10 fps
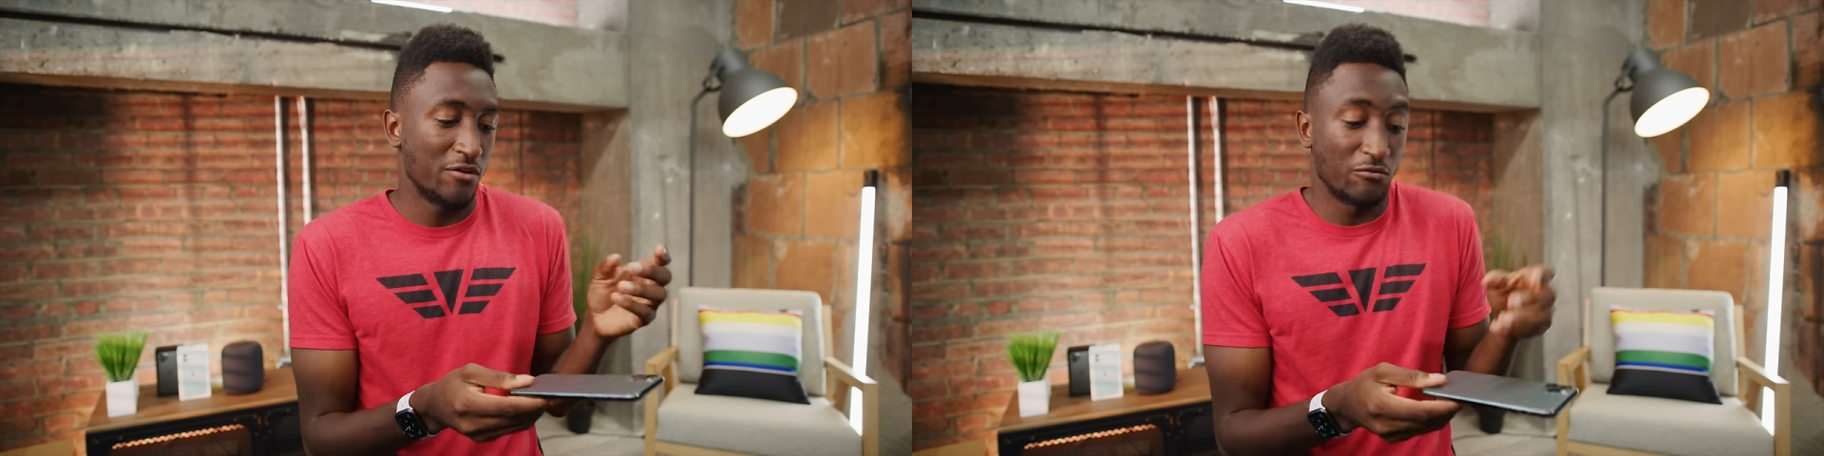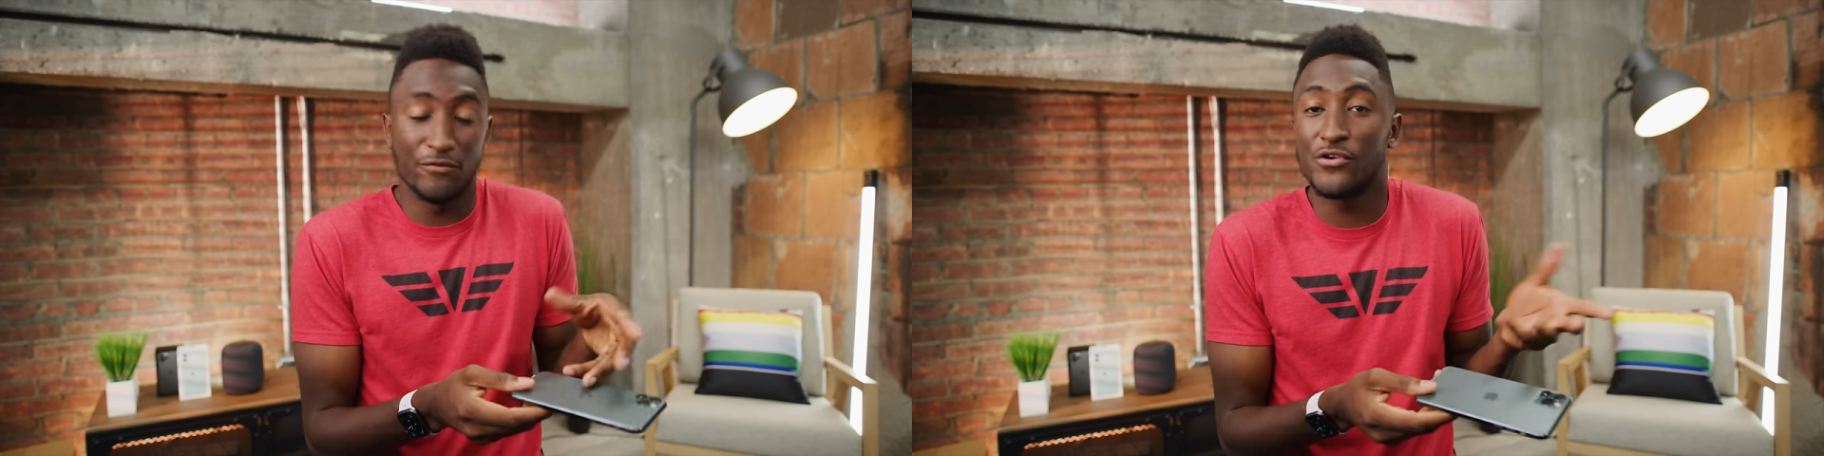
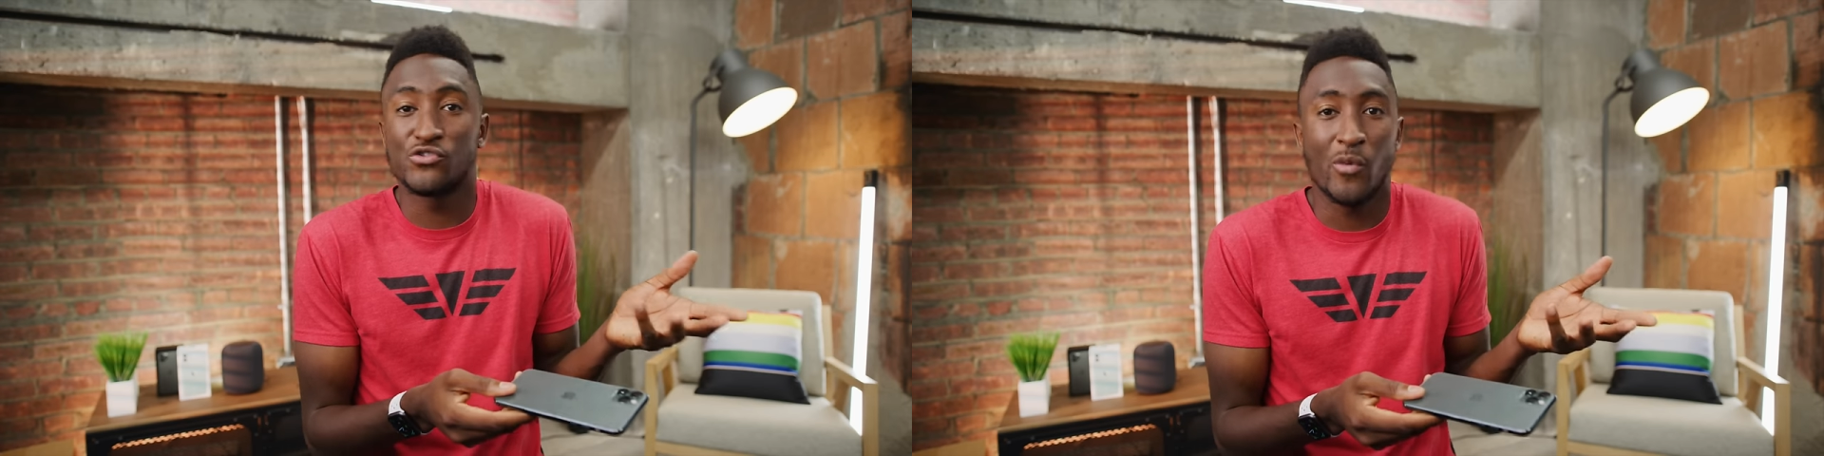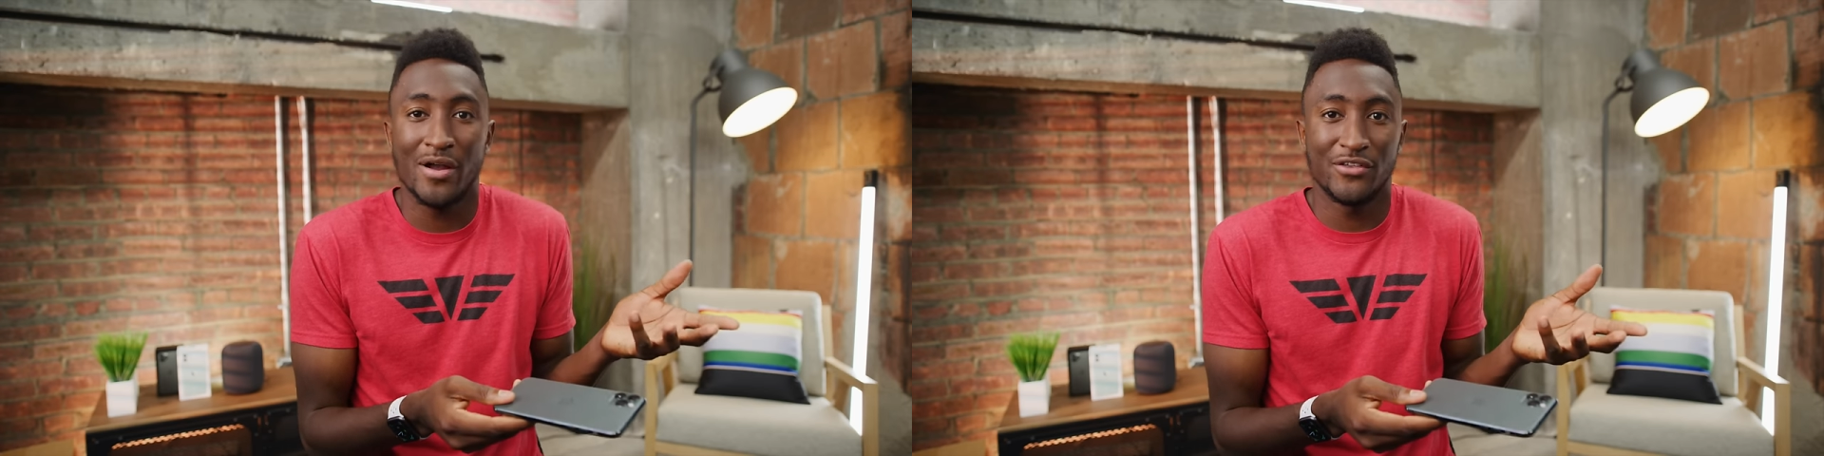
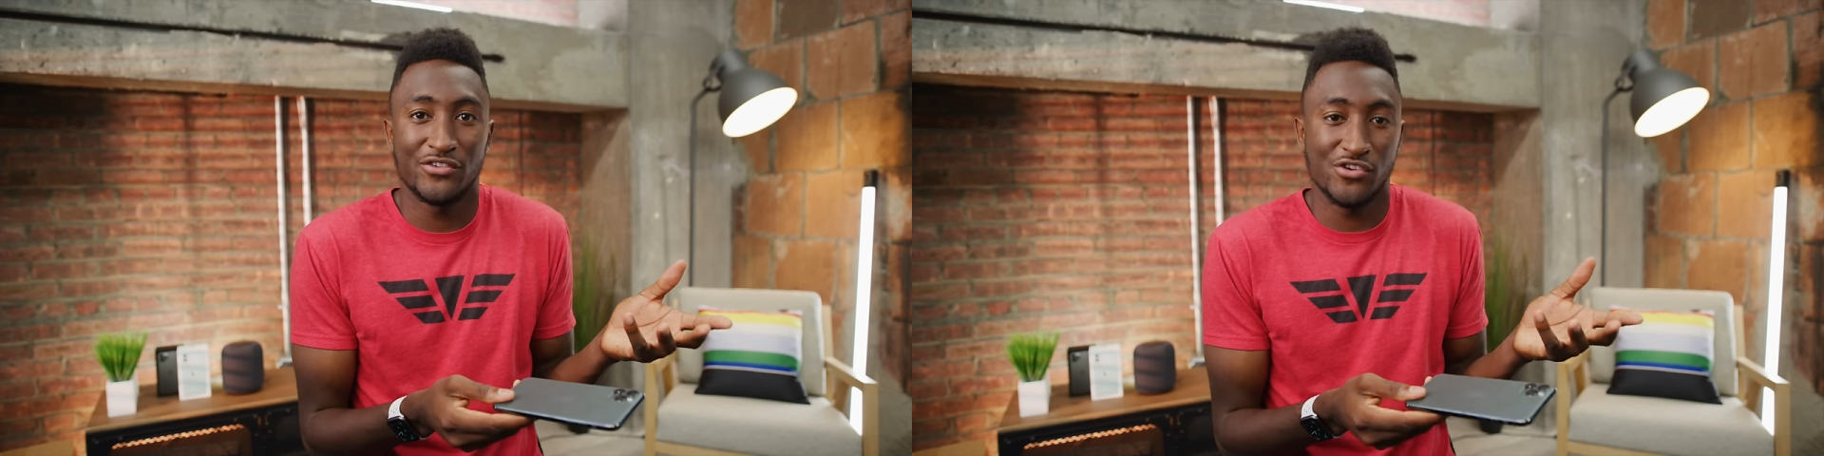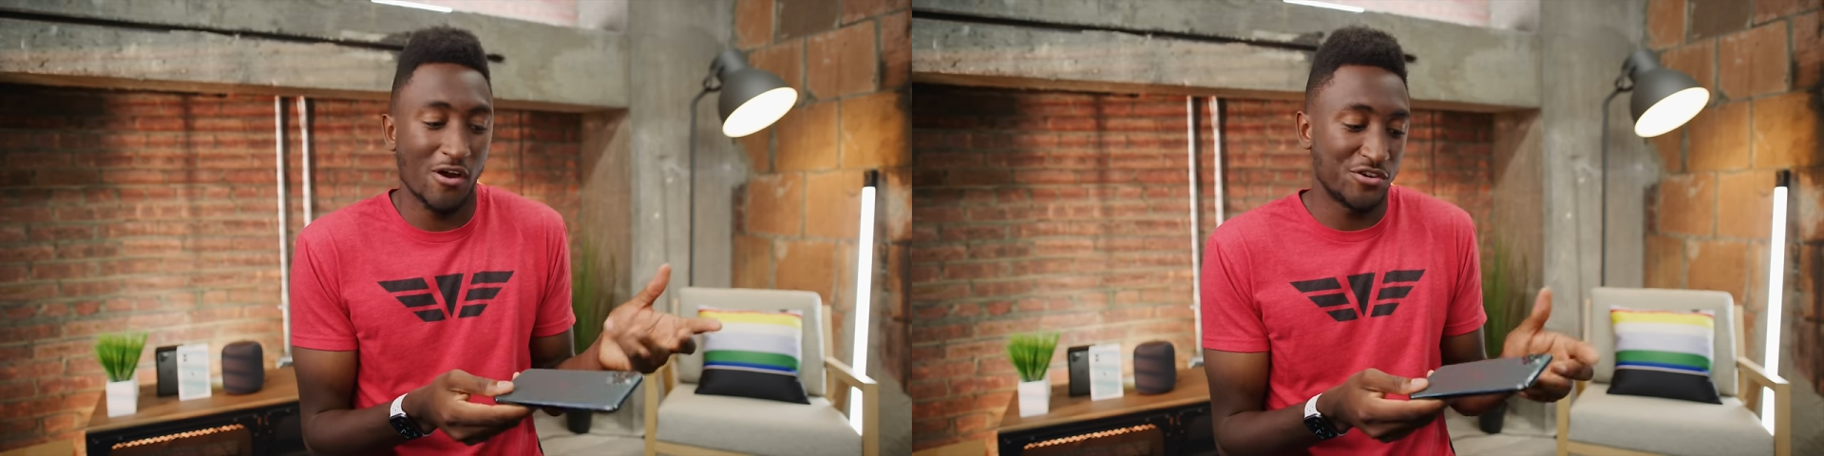reverse wireless
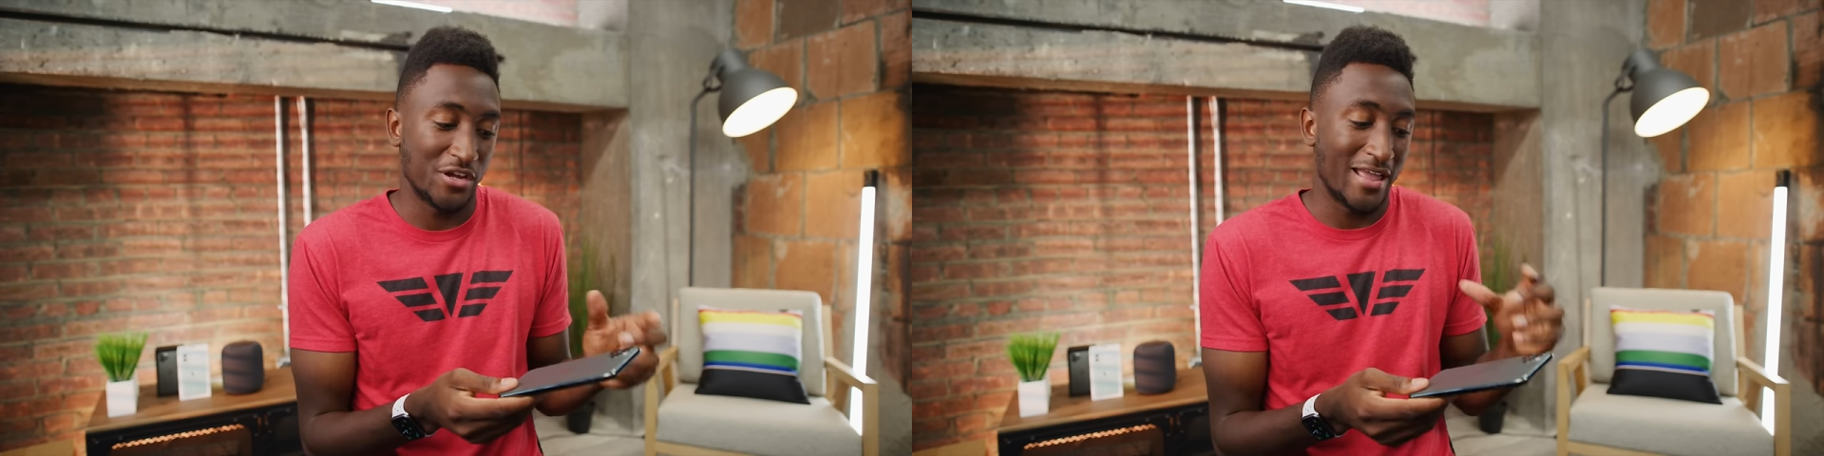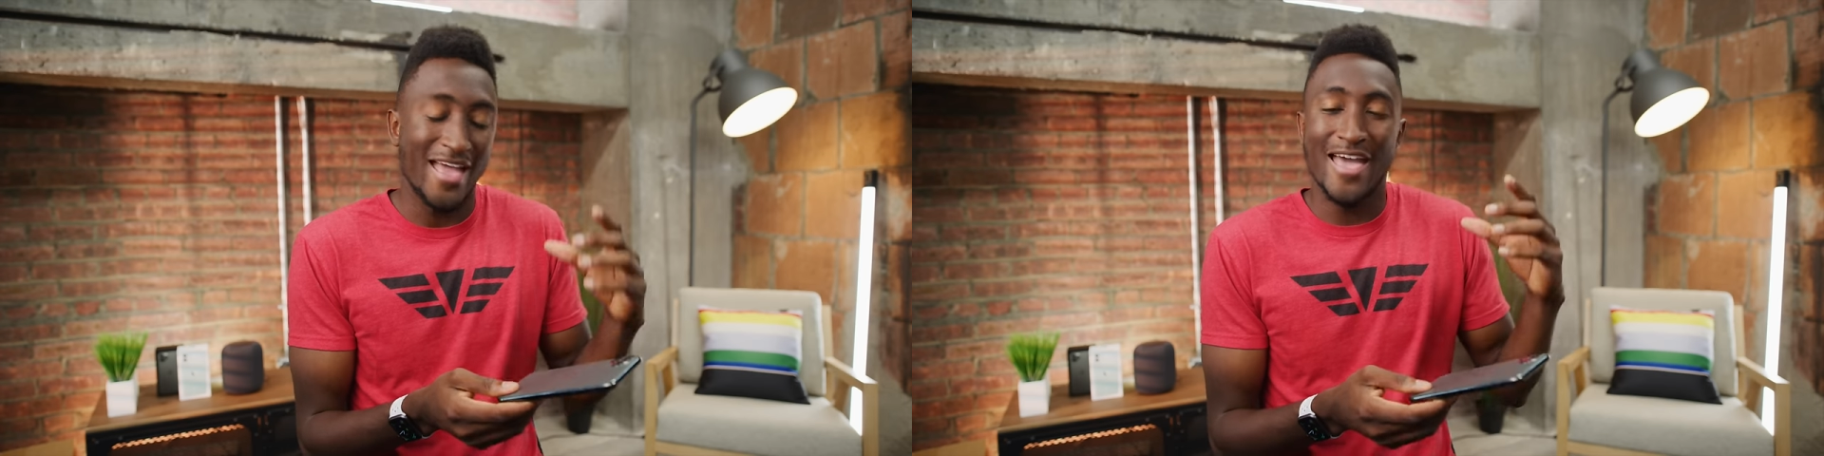charging.